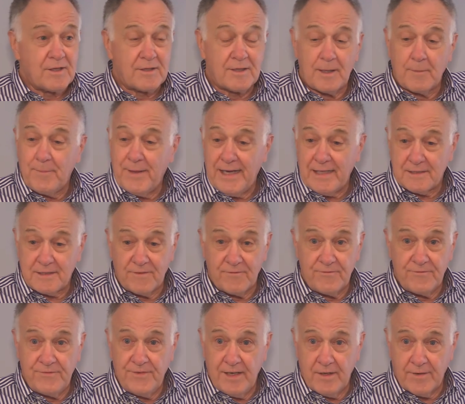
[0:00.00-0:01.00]
they passed a
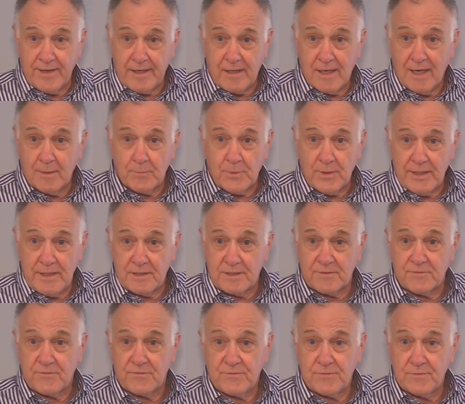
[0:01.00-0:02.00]
very
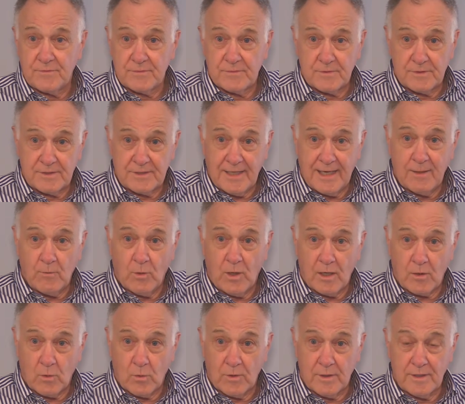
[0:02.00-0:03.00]
comprehensive
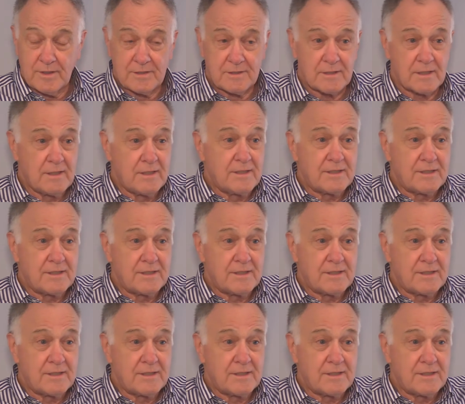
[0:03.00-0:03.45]
sidewalk ordinance